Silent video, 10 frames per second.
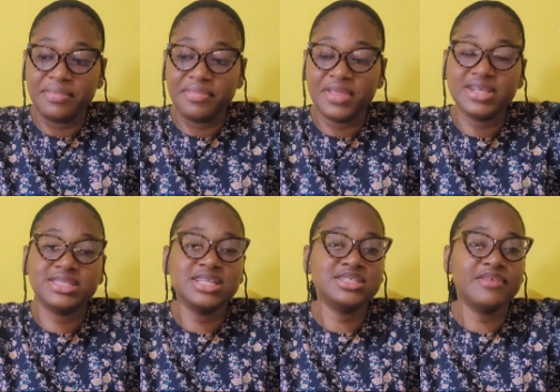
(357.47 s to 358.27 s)

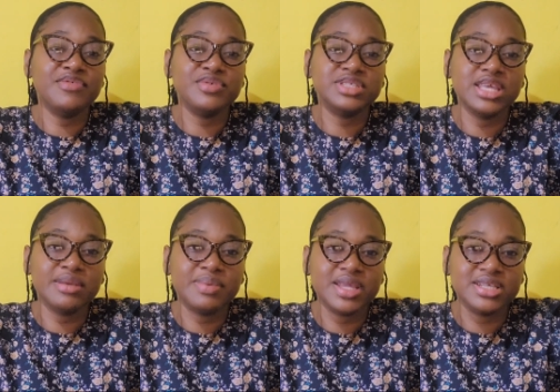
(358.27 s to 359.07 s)
this interview
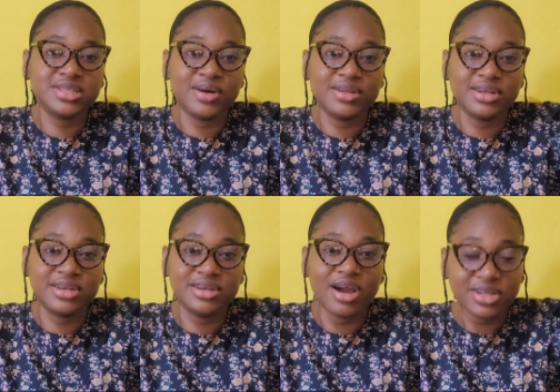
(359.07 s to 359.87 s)
take place
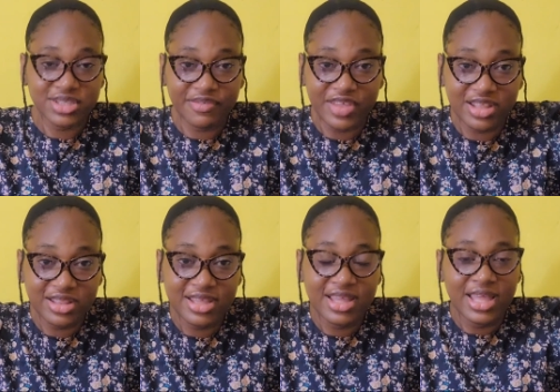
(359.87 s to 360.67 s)
on Dr.
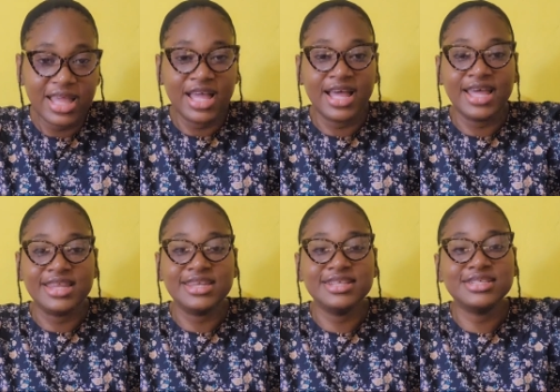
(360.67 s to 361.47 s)
Phil
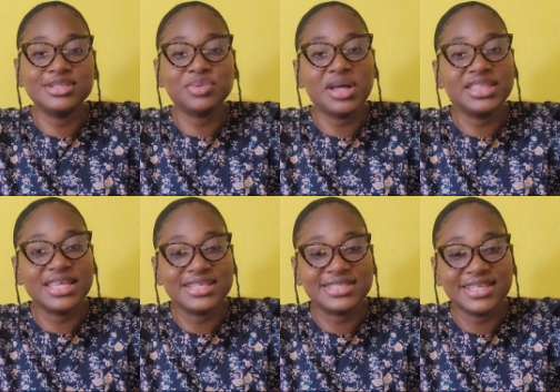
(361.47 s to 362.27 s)
and this is what
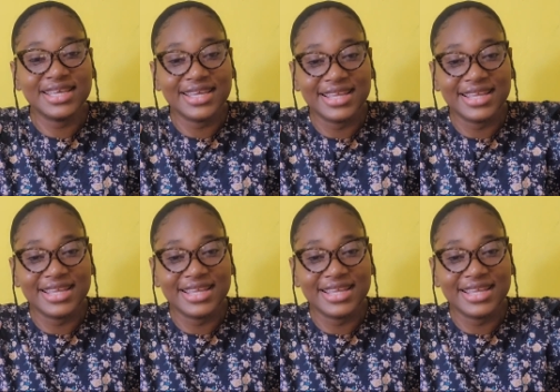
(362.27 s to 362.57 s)
they say.